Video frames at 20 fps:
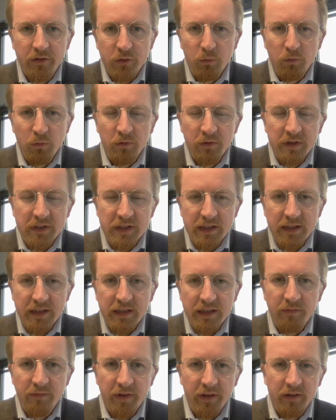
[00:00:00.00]
soon
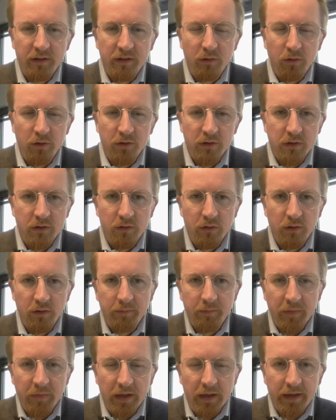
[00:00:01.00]
see that
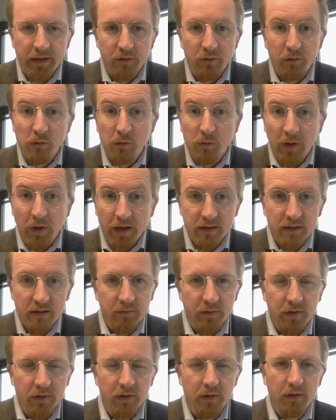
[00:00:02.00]
also electric
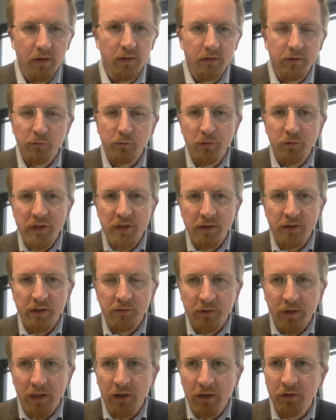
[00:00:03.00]
trucks will cruising
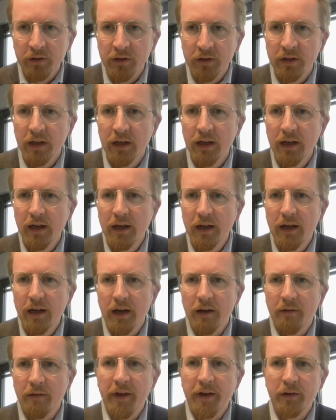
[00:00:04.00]
around.
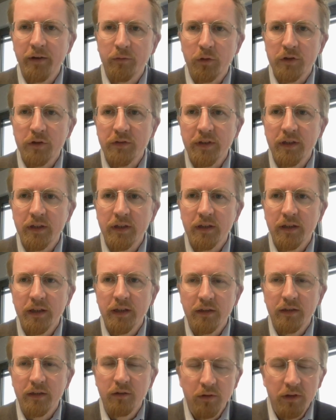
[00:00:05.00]
And then, of course, we
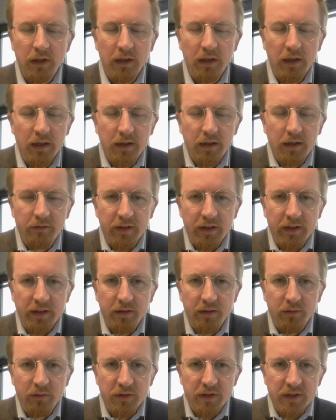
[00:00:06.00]
need
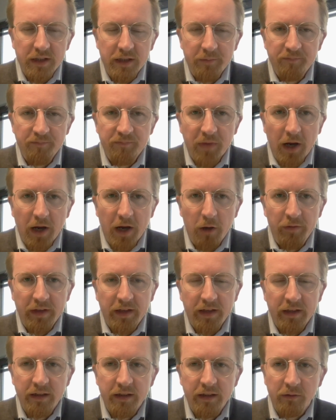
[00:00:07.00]
to see how we
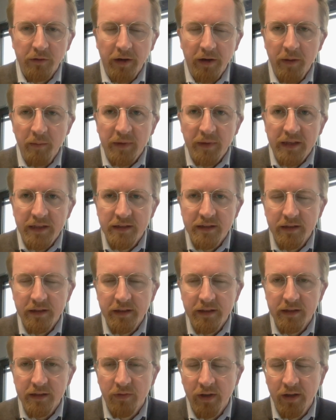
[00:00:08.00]
can integrate them
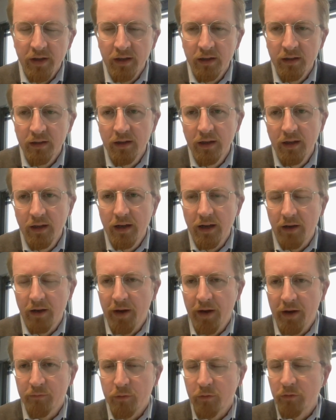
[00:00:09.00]
easily as well.
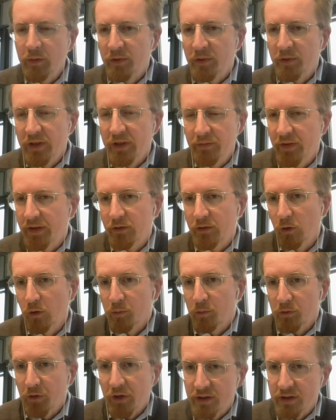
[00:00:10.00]
And therefore, we believe that
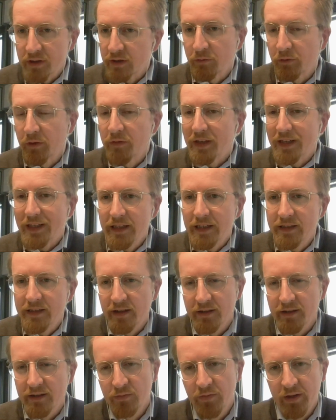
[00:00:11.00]
collaboration is one of the key
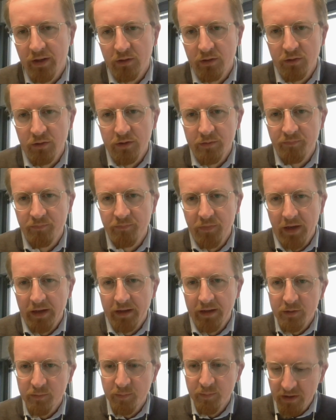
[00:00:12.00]
success factors.
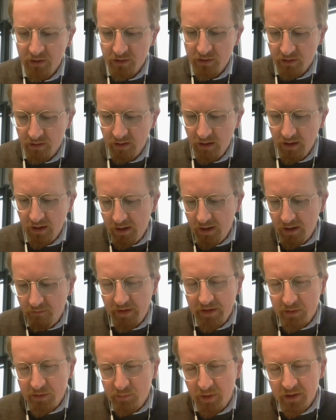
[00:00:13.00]
And as mentioned,
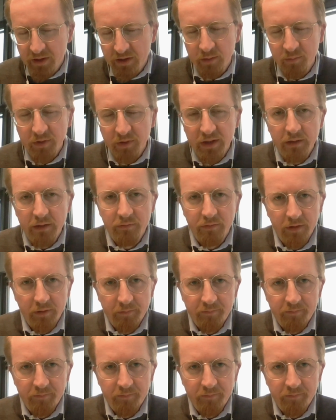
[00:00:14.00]
we especially believe